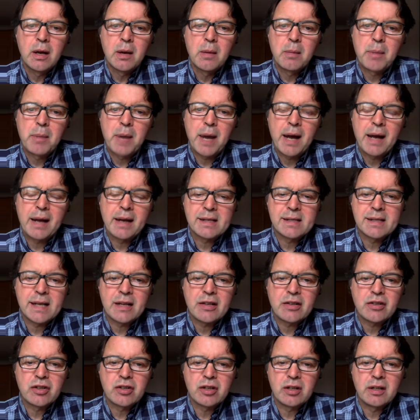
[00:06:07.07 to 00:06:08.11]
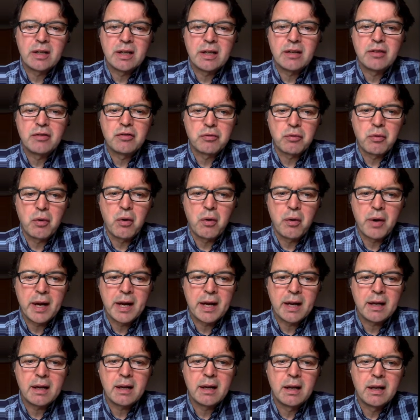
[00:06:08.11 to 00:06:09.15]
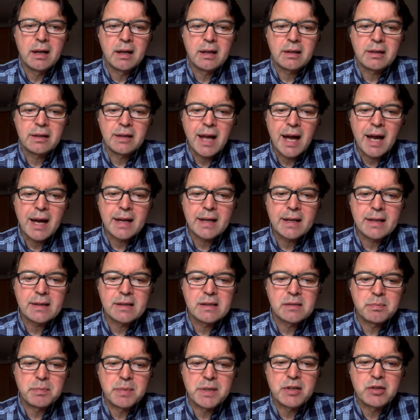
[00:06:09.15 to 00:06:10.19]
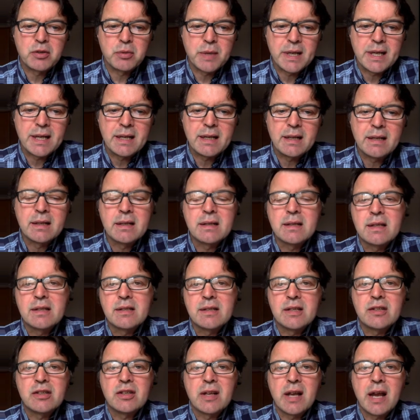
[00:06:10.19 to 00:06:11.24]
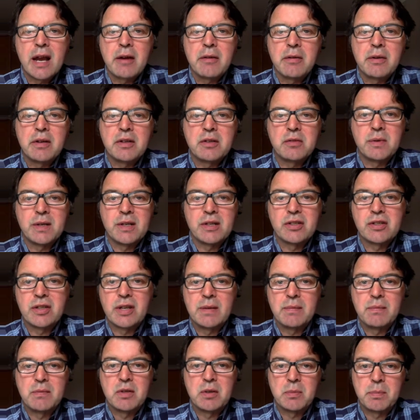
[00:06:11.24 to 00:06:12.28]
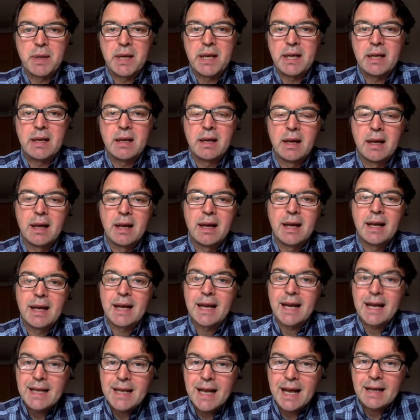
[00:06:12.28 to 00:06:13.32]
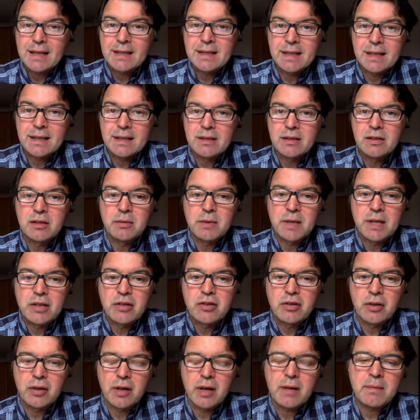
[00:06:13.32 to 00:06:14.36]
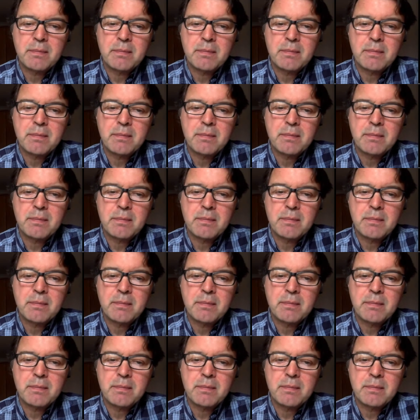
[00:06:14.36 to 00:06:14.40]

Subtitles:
by essentially drawing lines between decision areas which seem to be connected to each other.